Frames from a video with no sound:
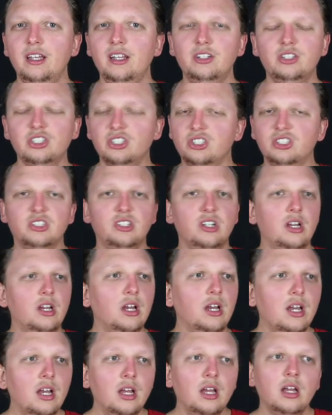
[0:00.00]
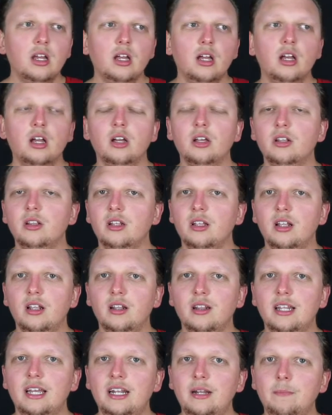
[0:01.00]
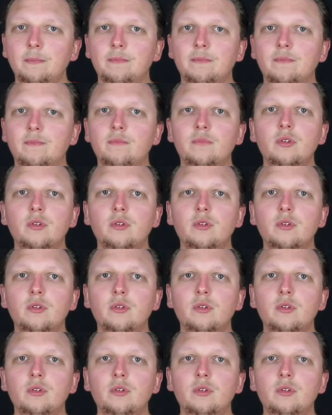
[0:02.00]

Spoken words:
and just let it